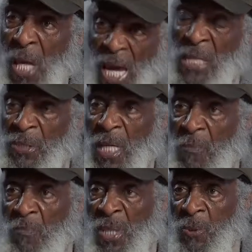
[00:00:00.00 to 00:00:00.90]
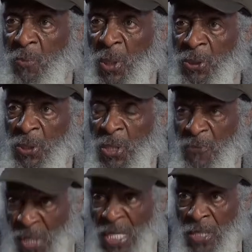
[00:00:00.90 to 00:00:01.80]
Ask that bitch what she
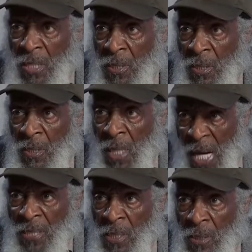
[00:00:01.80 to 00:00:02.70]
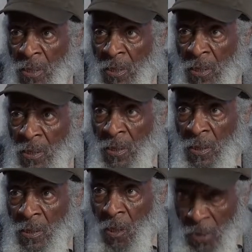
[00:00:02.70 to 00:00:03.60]
think, huh?
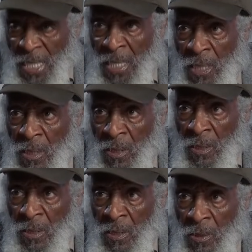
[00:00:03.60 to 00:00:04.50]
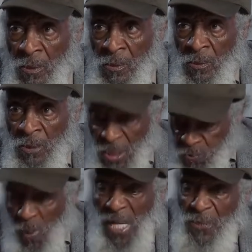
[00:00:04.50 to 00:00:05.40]
Okay?
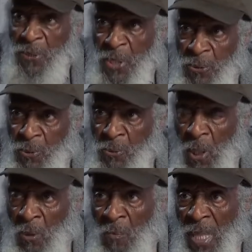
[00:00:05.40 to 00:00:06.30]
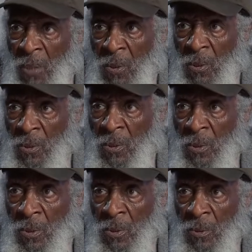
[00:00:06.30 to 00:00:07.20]
That's white shit you talking about.
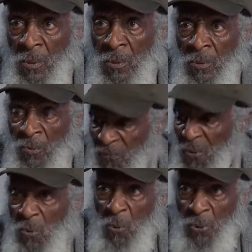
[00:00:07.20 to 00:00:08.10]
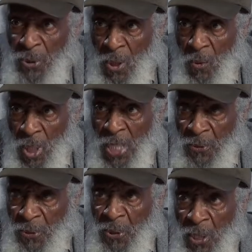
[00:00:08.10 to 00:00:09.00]
Funerals and all
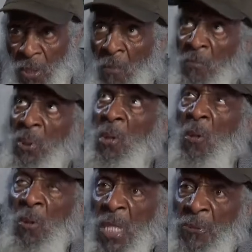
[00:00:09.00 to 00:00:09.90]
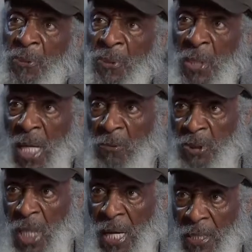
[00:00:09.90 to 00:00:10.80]
that shit. Putting all that shit
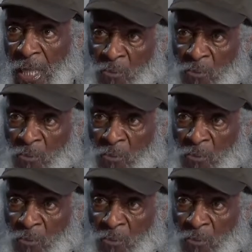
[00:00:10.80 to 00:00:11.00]
outside.